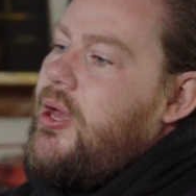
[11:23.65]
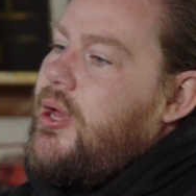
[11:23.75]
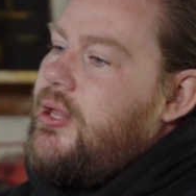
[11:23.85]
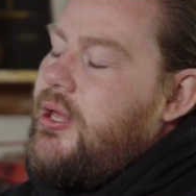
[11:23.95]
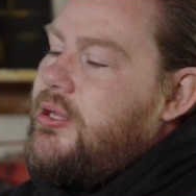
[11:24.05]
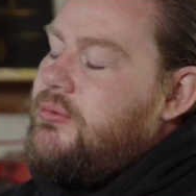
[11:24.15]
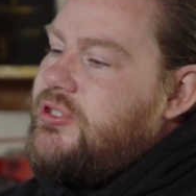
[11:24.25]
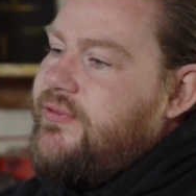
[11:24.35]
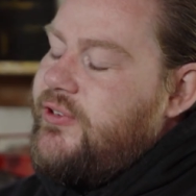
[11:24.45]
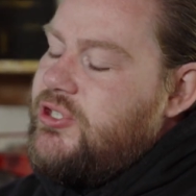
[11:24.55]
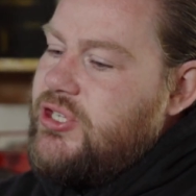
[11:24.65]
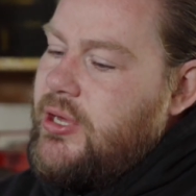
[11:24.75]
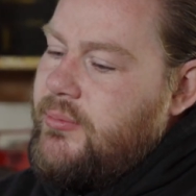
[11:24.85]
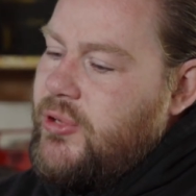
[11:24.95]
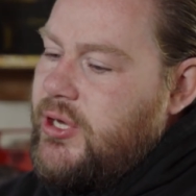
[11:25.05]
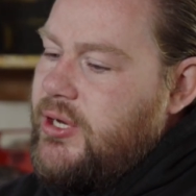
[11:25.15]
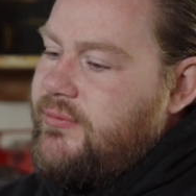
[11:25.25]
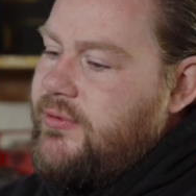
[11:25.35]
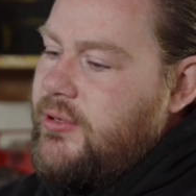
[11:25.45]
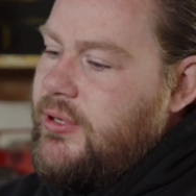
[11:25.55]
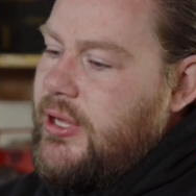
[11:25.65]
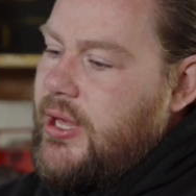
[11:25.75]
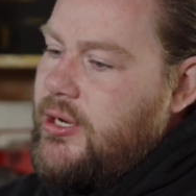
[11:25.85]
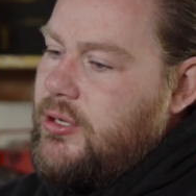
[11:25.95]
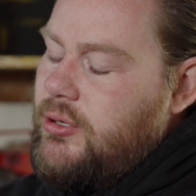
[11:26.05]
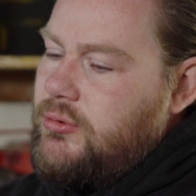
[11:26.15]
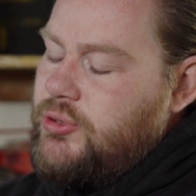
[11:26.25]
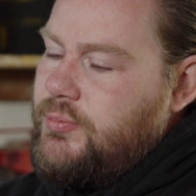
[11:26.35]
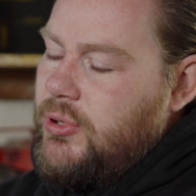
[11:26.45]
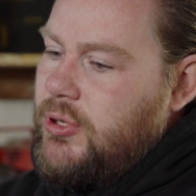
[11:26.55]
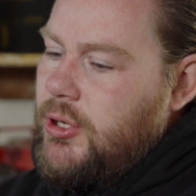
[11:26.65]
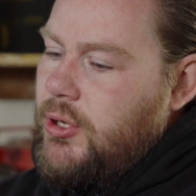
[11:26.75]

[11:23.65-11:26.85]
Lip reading: And it was the first time I'd ever had a coach, but